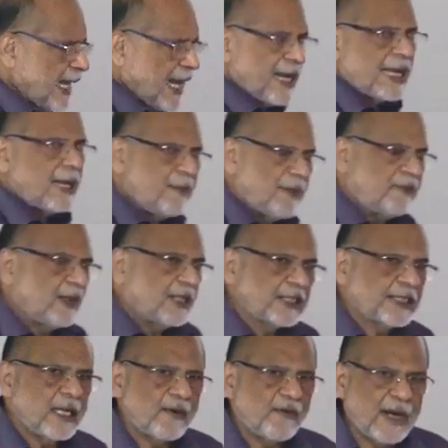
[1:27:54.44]
K can be
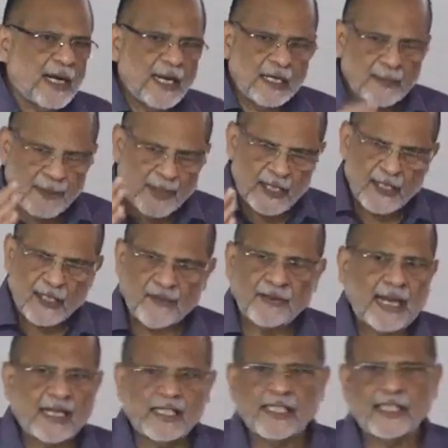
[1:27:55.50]
functional only in the presence of
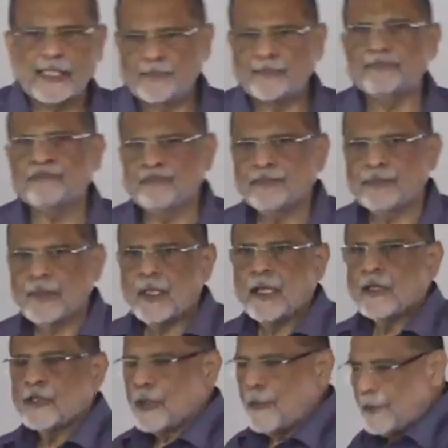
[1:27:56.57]
calcium.
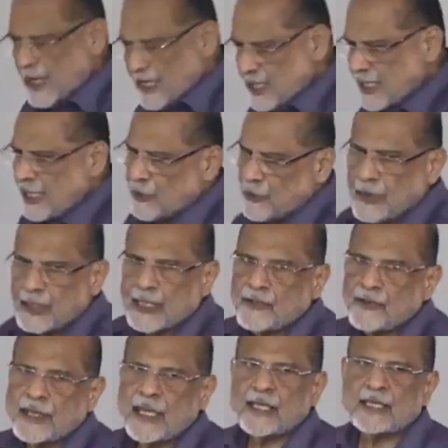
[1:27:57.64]
So please see to it that
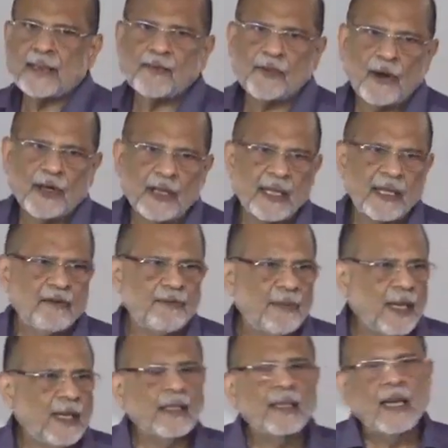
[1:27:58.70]
you take some quantity of
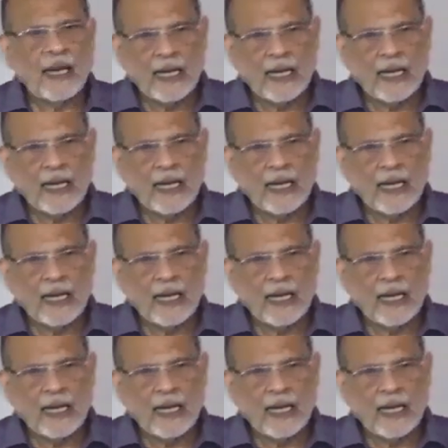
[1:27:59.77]
milk.